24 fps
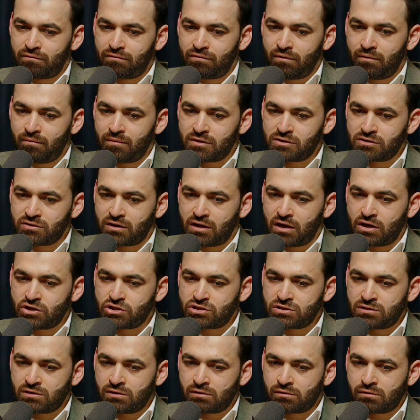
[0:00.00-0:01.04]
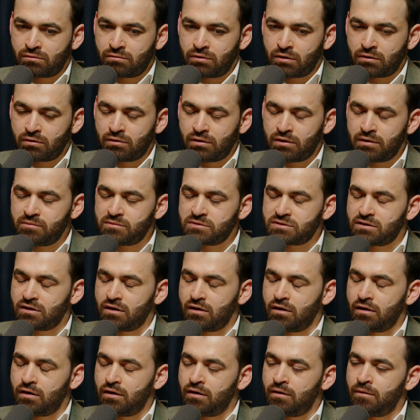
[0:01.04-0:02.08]
educational curriculums
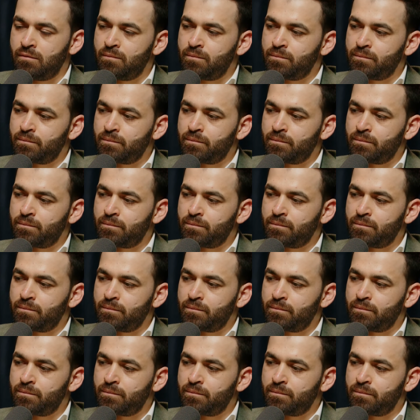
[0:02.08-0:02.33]
are